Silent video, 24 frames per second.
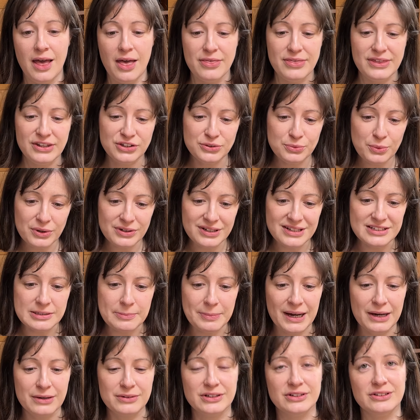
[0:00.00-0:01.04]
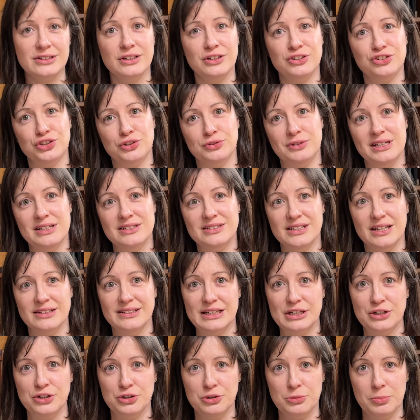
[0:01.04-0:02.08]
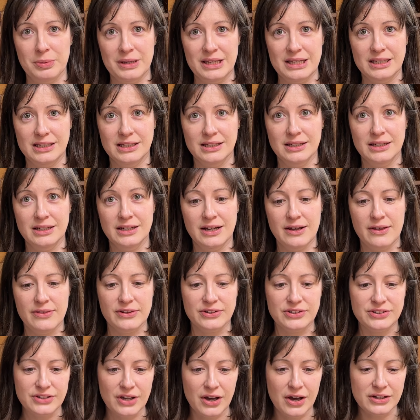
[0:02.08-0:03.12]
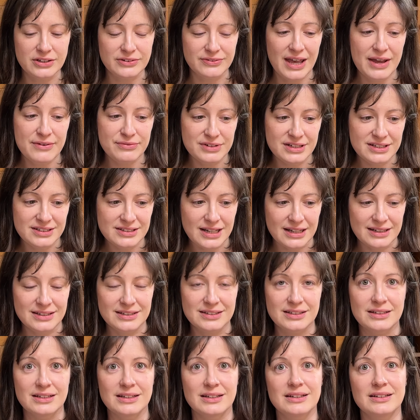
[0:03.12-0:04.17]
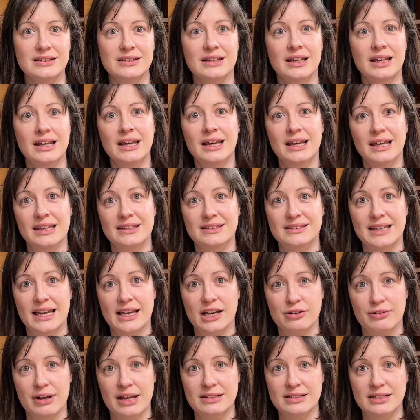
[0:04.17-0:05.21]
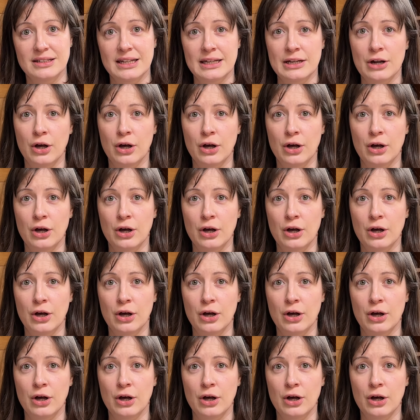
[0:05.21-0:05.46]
This one is about as luxurious as it could be. The start of every sentence is decorated in